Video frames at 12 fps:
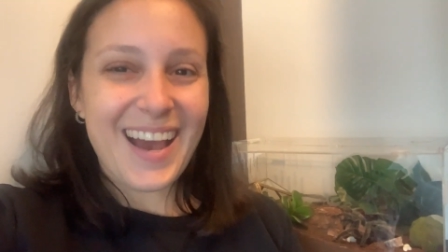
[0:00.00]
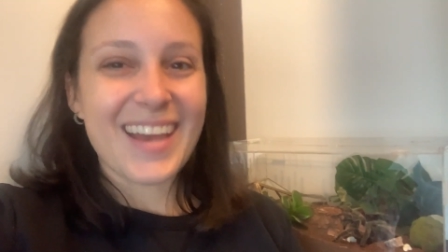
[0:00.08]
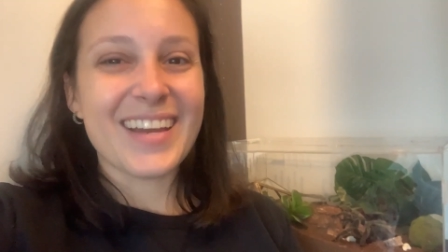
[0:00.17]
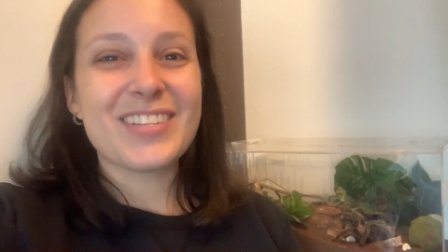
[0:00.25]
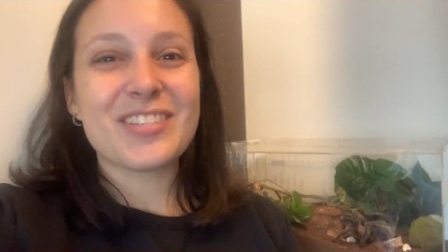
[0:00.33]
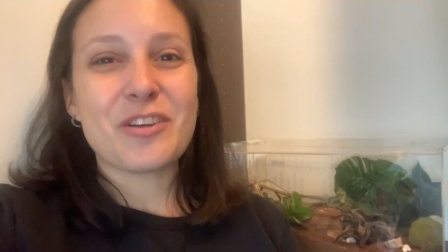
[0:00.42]
I
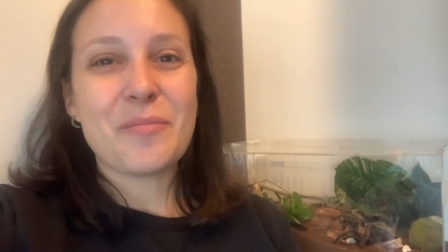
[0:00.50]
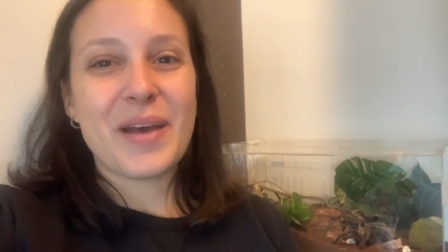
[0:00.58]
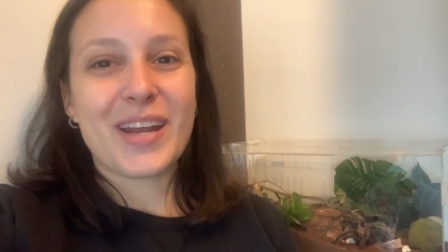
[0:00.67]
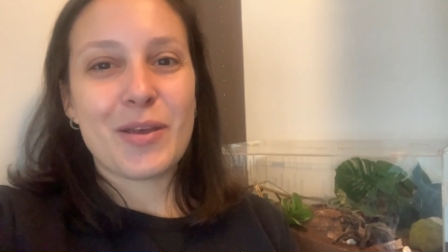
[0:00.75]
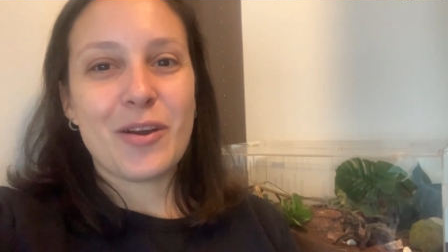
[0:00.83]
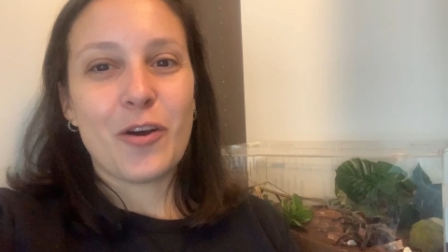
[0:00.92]
had so
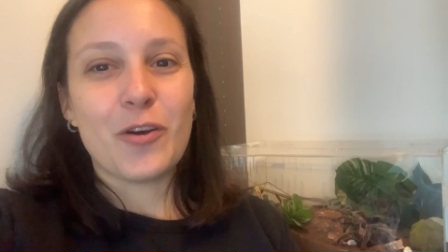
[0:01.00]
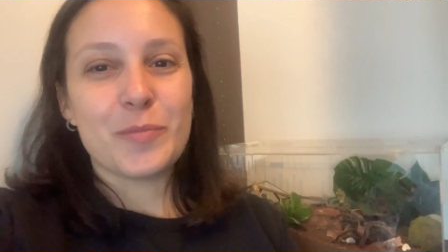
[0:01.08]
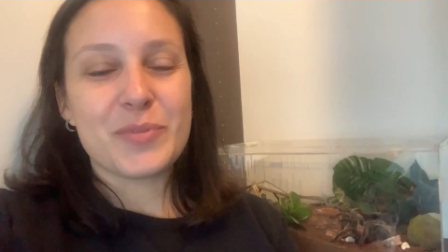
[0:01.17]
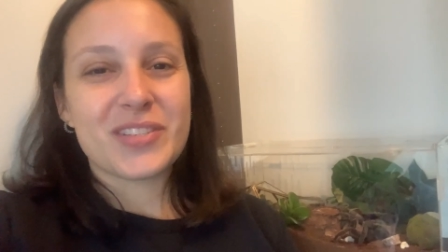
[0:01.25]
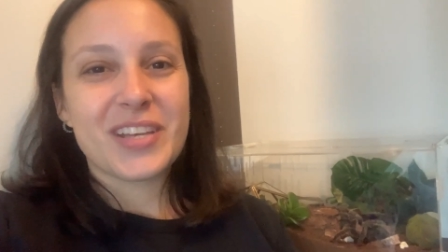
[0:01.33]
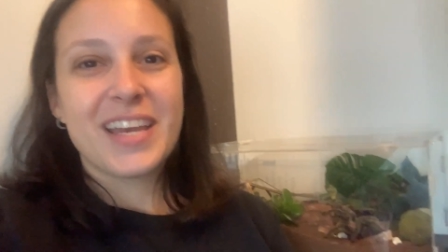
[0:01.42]
many
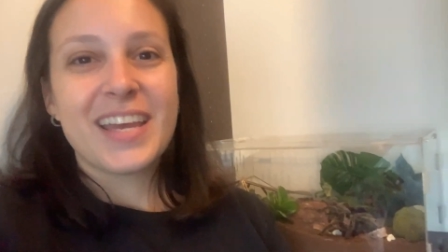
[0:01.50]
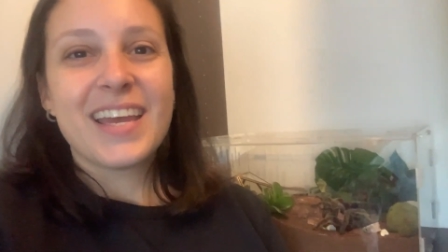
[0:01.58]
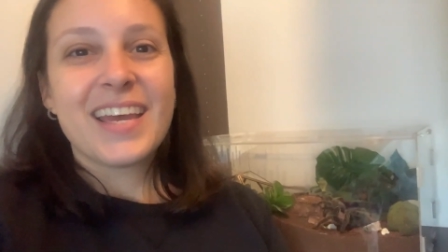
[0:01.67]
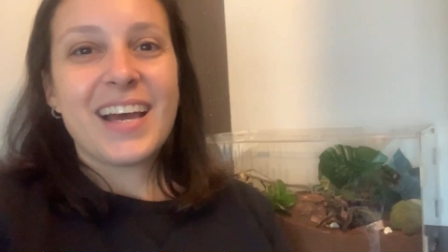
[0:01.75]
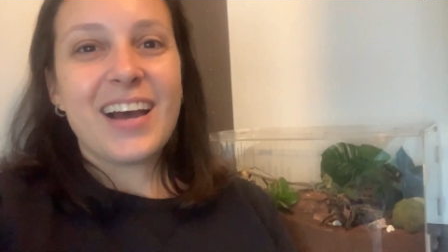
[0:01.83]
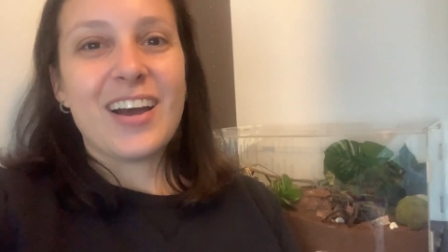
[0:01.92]
hopes
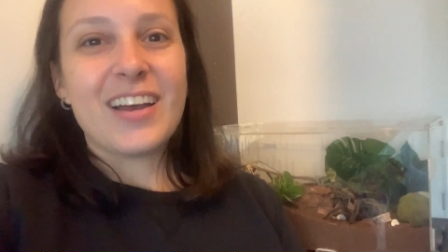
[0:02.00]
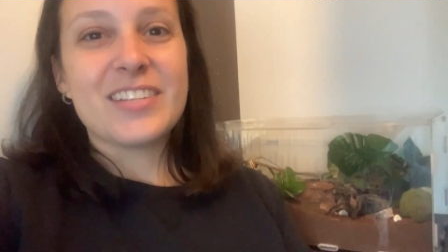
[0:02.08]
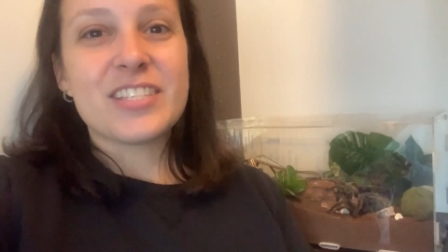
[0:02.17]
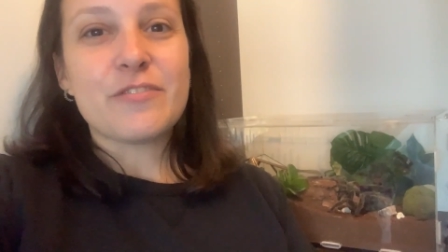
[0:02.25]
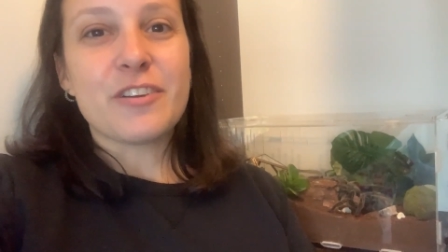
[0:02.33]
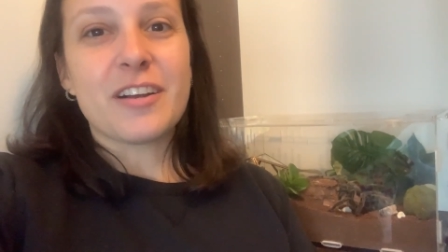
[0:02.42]
uh,
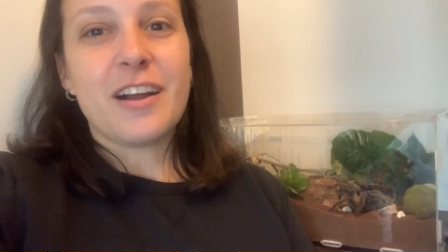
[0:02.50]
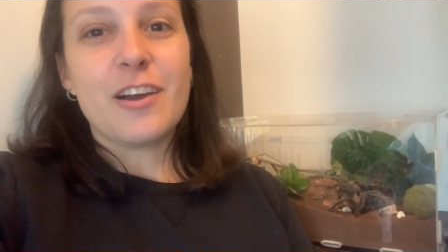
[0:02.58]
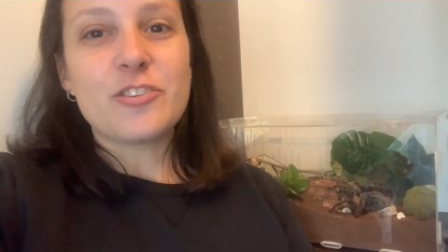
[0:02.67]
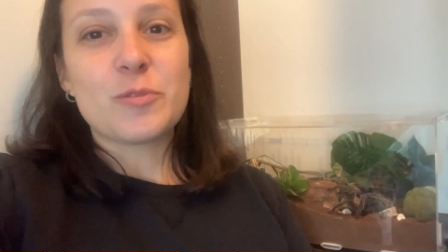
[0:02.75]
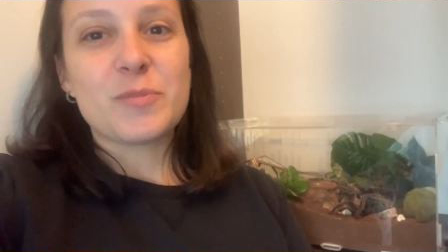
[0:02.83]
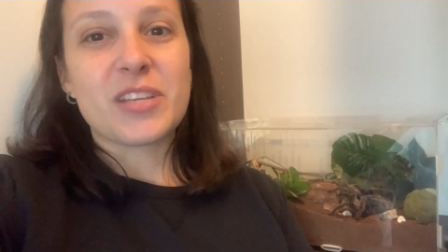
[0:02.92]
and different
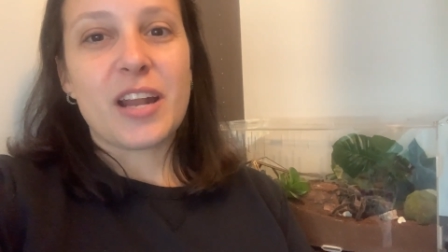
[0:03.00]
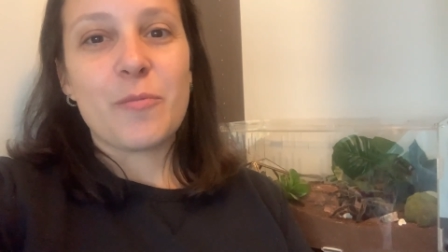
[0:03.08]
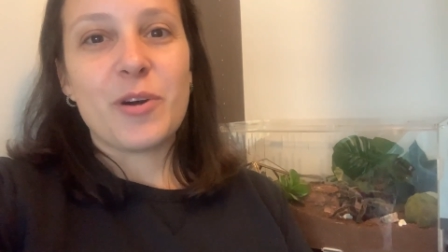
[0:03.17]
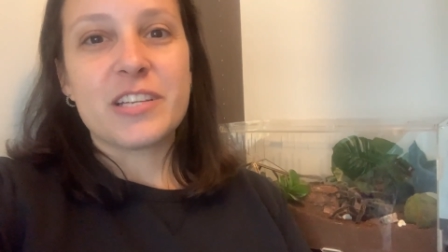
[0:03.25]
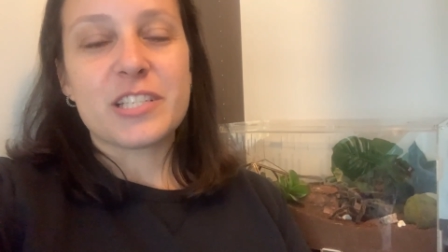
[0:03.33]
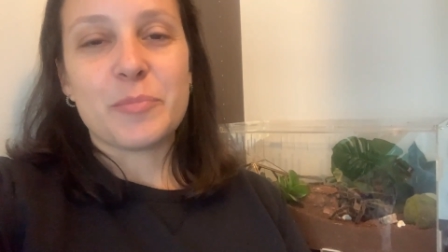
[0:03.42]
costumes that I
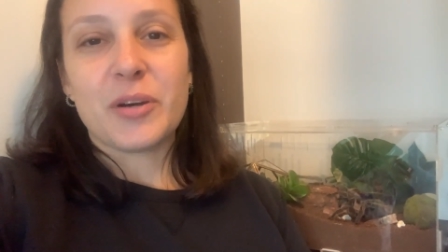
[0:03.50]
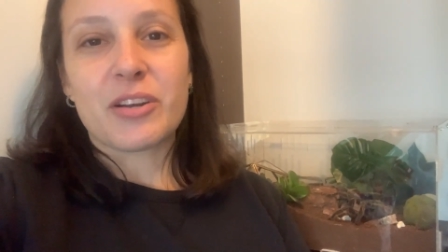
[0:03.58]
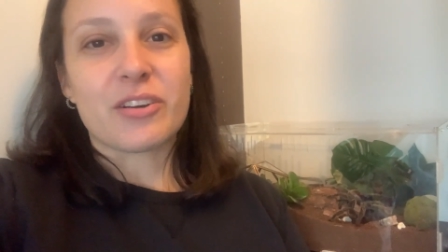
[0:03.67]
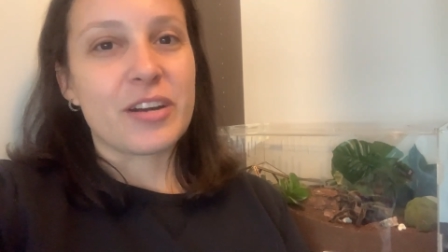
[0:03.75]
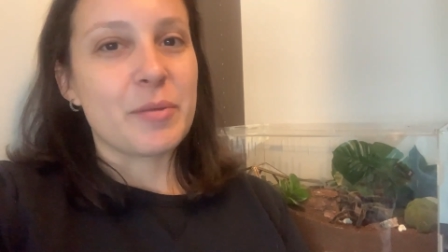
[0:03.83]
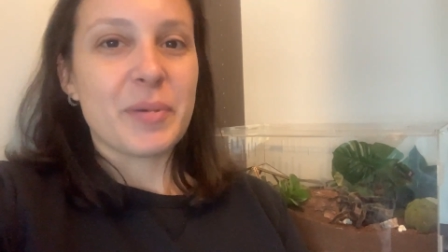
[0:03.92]
wanted to put
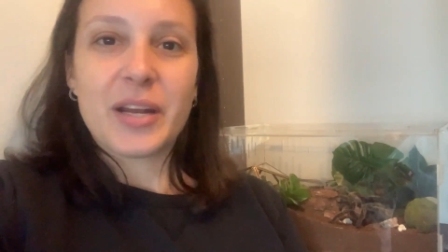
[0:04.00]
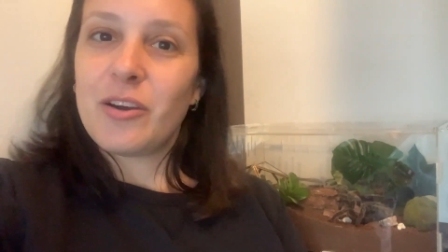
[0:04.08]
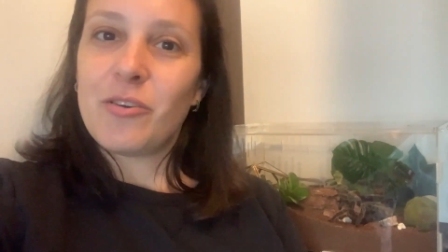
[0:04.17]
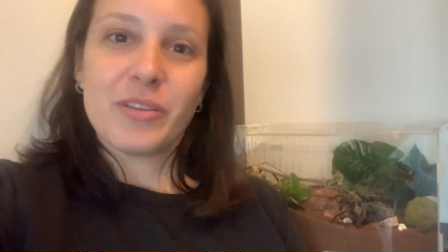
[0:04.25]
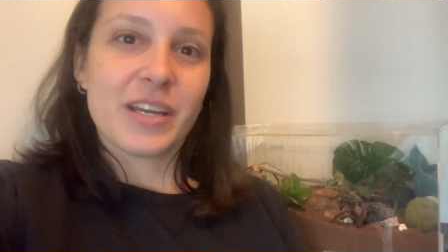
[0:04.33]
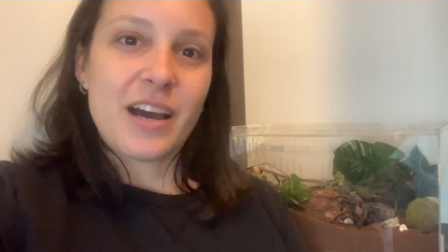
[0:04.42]
her in, but I
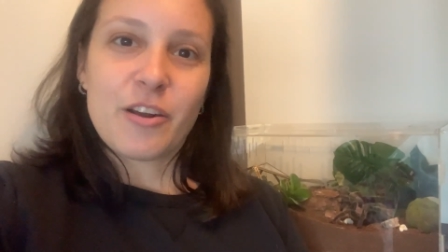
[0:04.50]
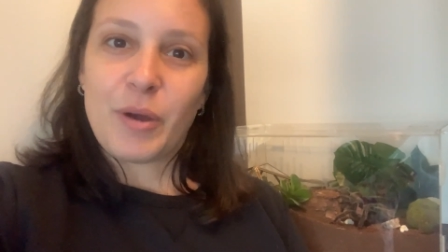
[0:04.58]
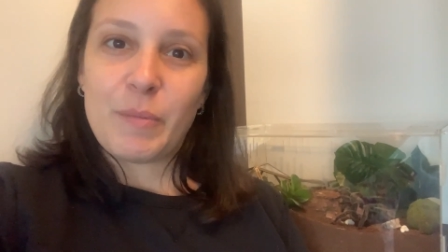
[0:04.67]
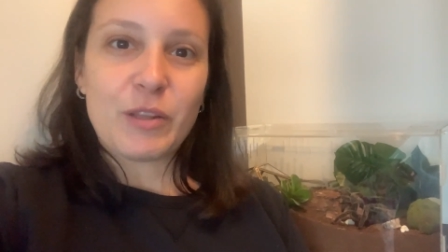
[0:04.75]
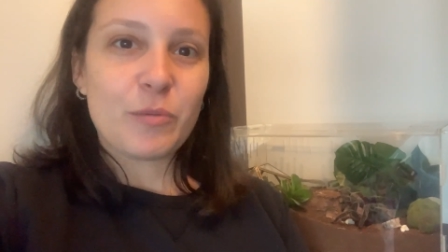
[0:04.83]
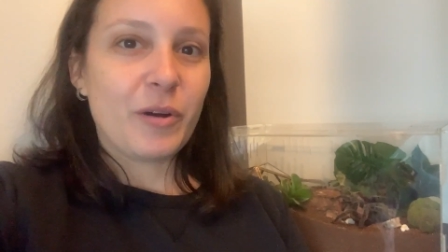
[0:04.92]
only got
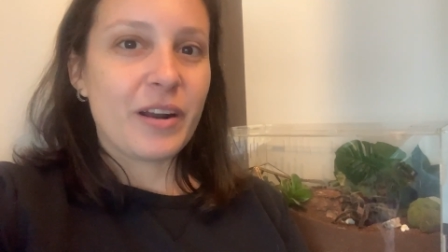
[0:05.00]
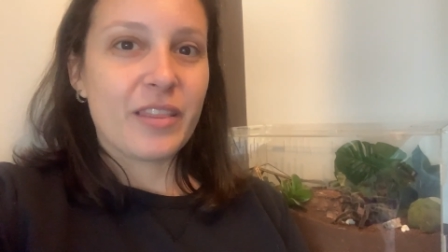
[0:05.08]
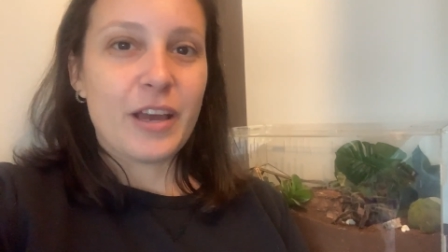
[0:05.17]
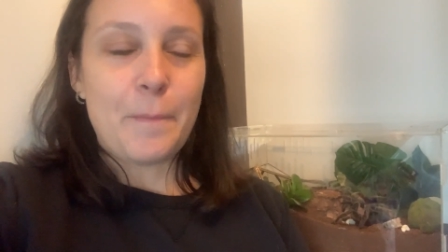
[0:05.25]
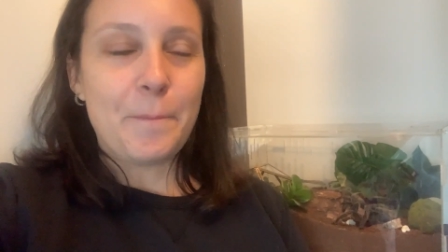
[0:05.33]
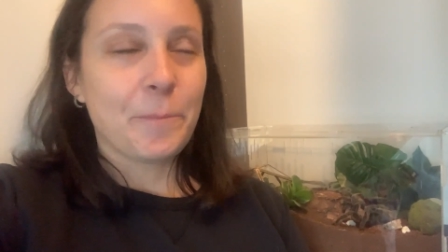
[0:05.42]
away with one of
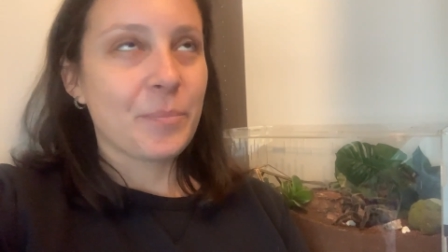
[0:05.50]
them.